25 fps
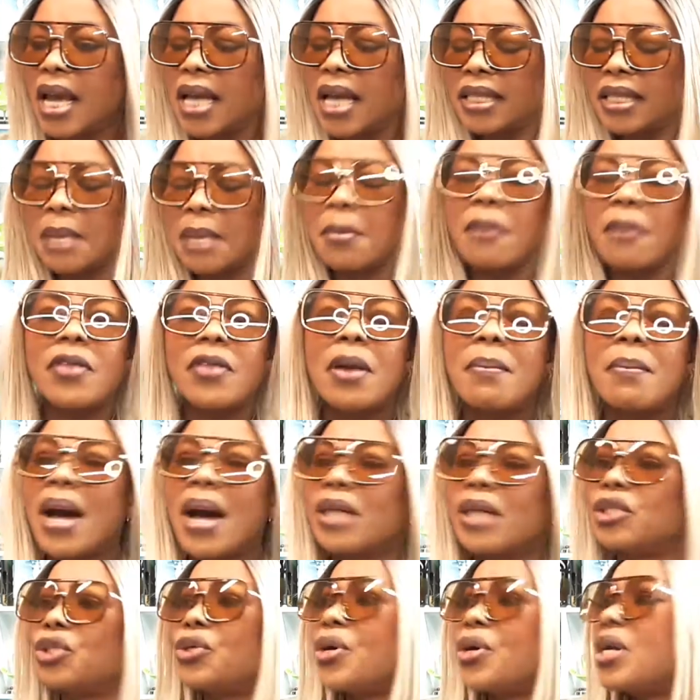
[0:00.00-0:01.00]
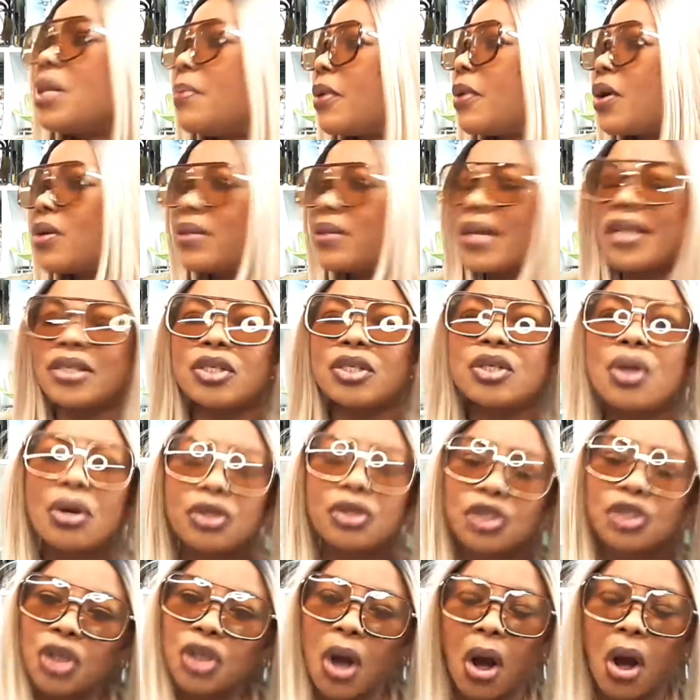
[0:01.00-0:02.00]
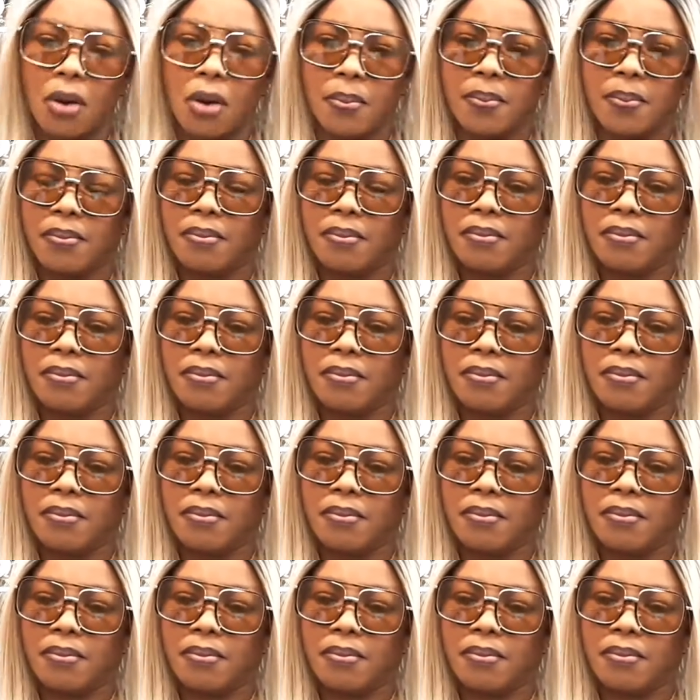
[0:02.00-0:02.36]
Some of them are doing it because there's no job.